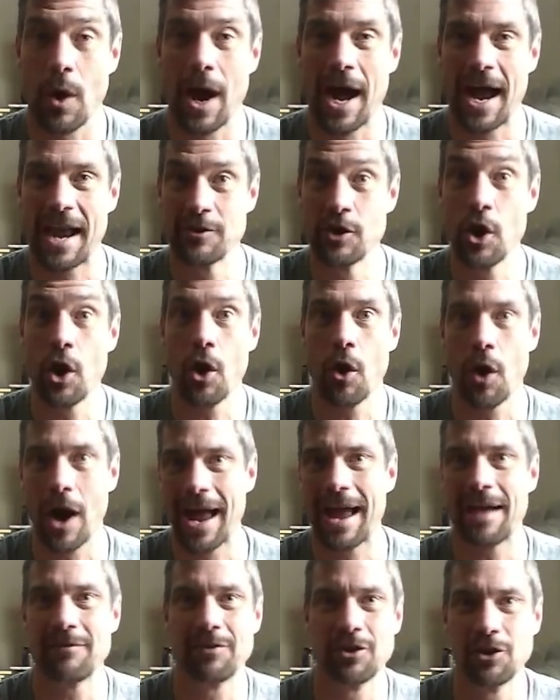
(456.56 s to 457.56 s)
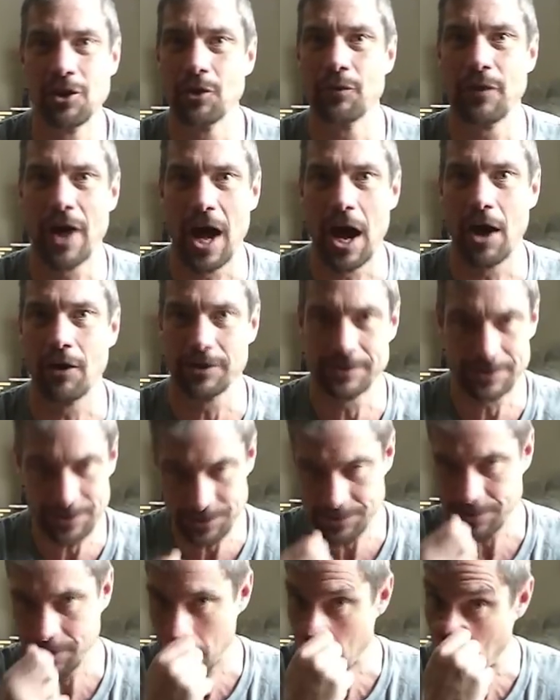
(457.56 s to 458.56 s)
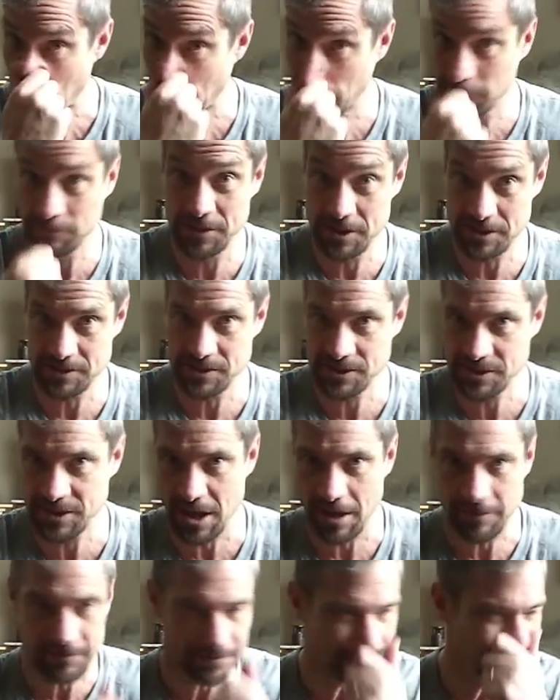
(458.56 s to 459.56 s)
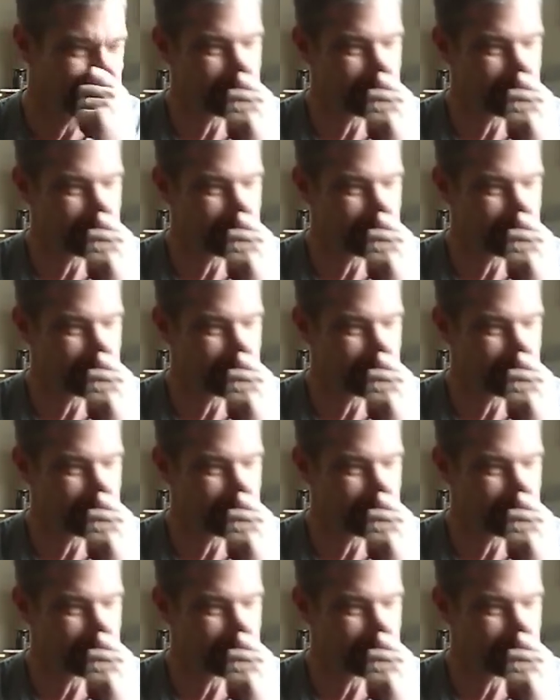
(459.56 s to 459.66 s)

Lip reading: I know I have a little knowledge of this stuff.